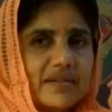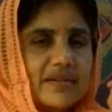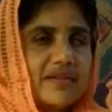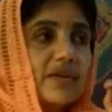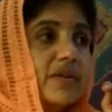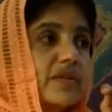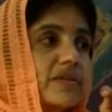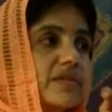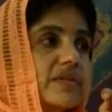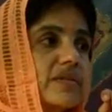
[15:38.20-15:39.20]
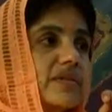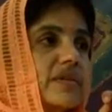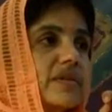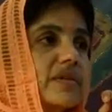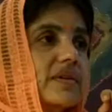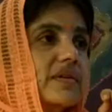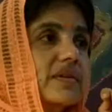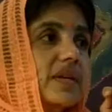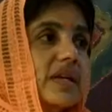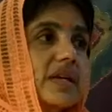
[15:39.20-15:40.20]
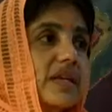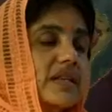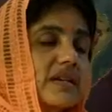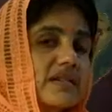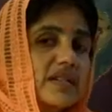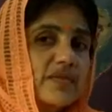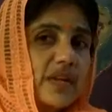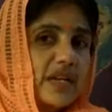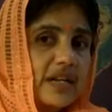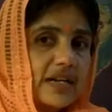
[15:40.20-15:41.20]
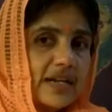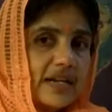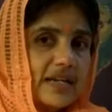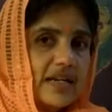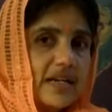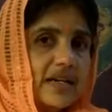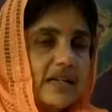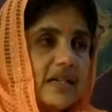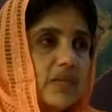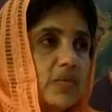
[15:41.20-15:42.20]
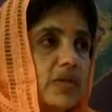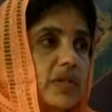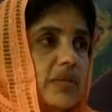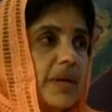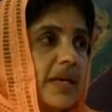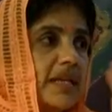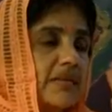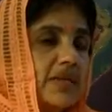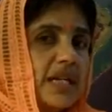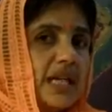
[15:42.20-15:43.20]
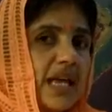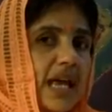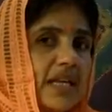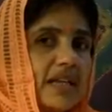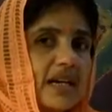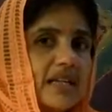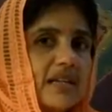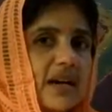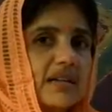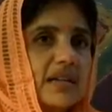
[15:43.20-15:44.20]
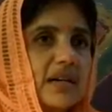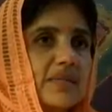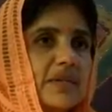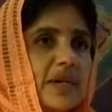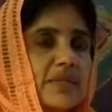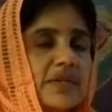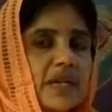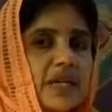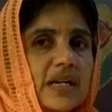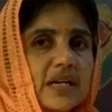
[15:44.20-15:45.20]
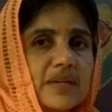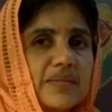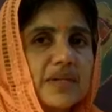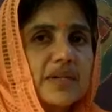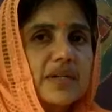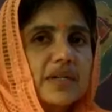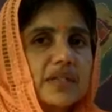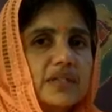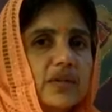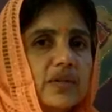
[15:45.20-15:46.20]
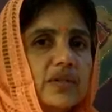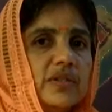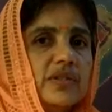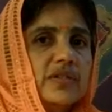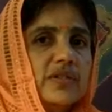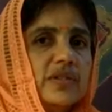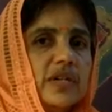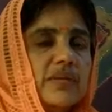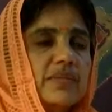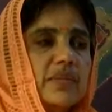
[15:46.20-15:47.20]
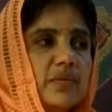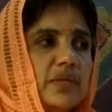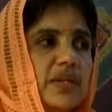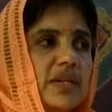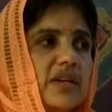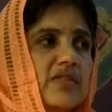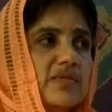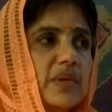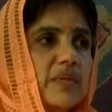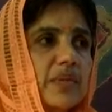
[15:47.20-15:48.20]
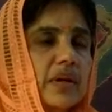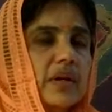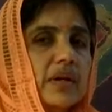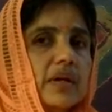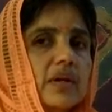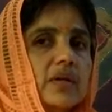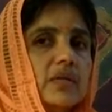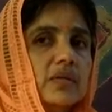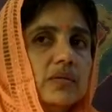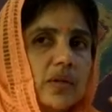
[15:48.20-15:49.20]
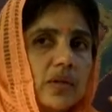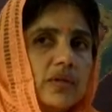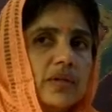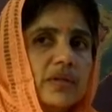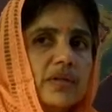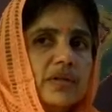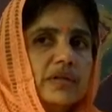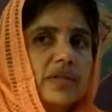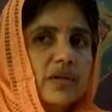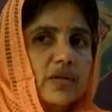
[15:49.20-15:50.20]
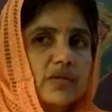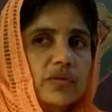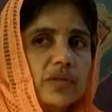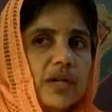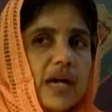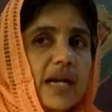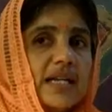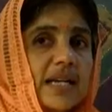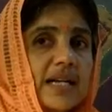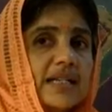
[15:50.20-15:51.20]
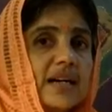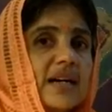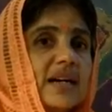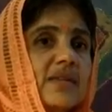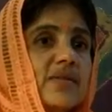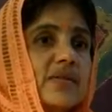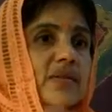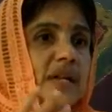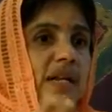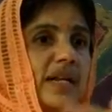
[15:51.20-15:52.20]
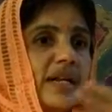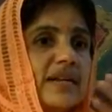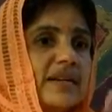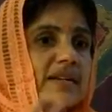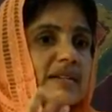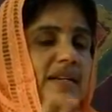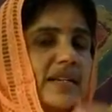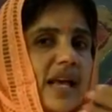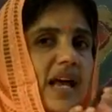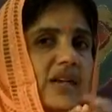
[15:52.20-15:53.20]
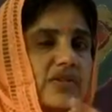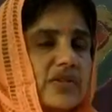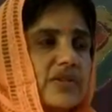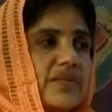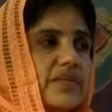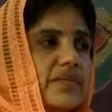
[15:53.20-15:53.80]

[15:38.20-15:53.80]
for this. The Gita says very clearly, Na buddhi bhedam janayet ajnaninam karma sanginam. Don't disturb the buddhi of people who don't know the truth and yet are only interested in action